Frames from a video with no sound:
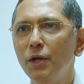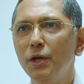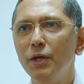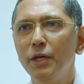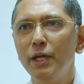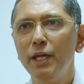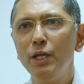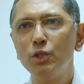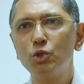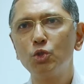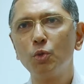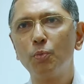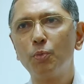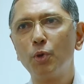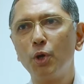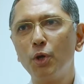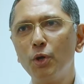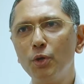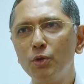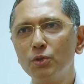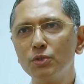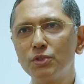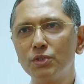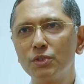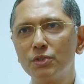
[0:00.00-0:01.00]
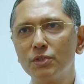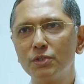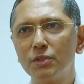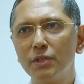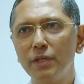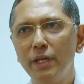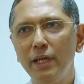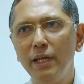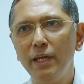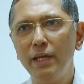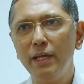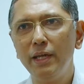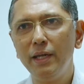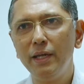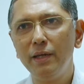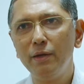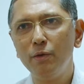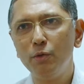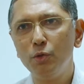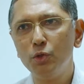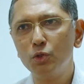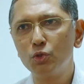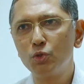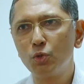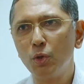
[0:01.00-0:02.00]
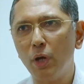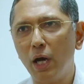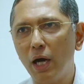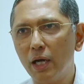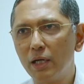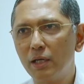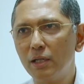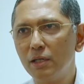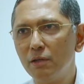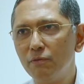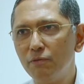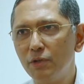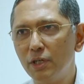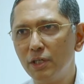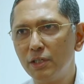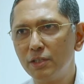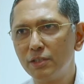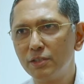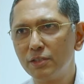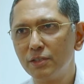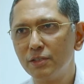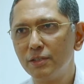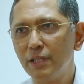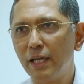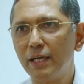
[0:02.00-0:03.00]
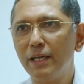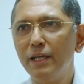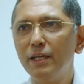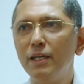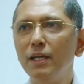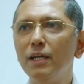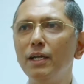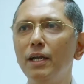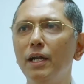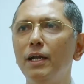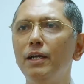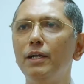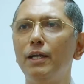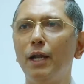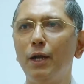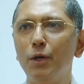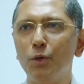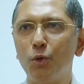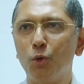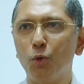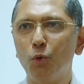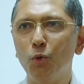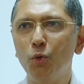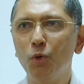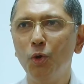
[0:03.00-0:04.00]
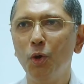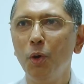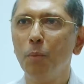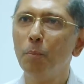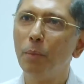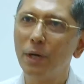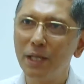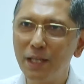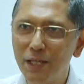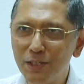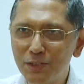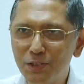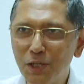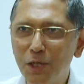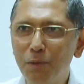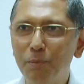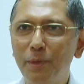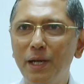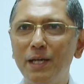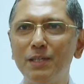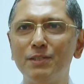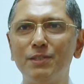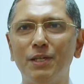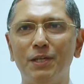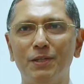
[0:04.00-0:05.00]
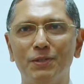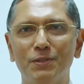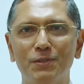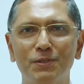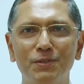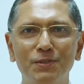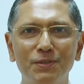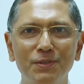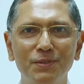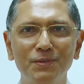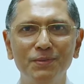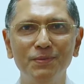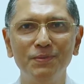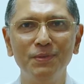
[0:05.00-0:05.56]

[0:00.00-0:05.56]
he used to utter words that he didn't intend to, but they still made sense.